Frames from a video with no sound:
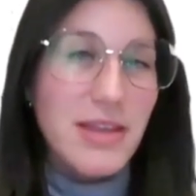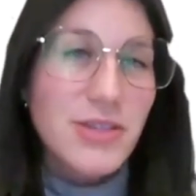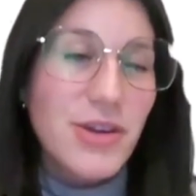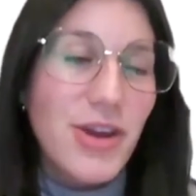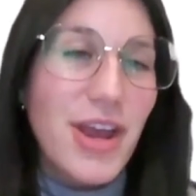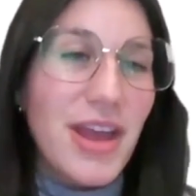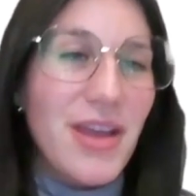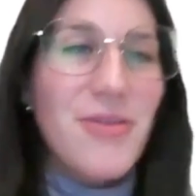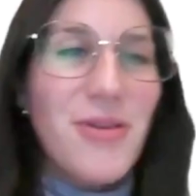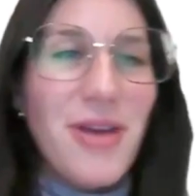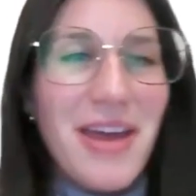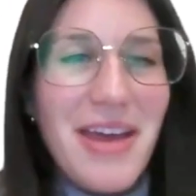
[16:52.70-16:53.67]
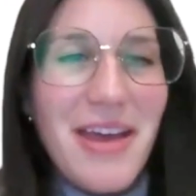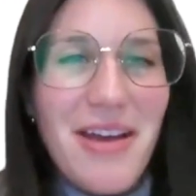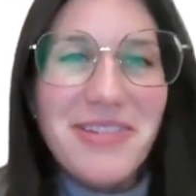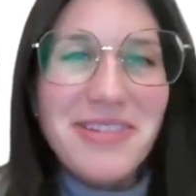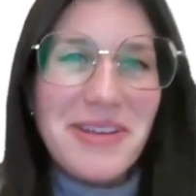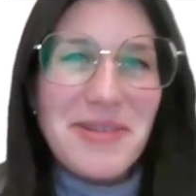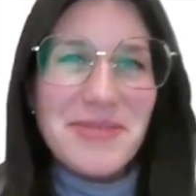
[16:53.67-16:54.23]
That's great. Okay,
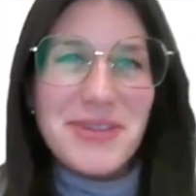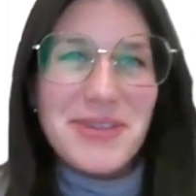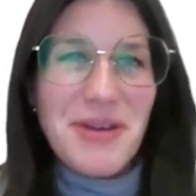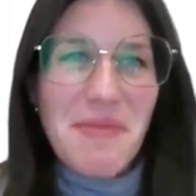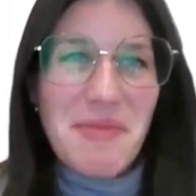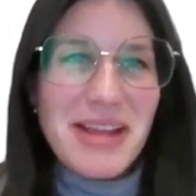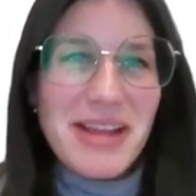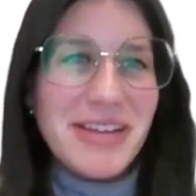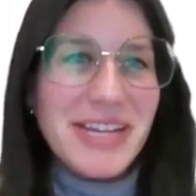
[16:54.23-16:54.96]
awesome. So, I mean,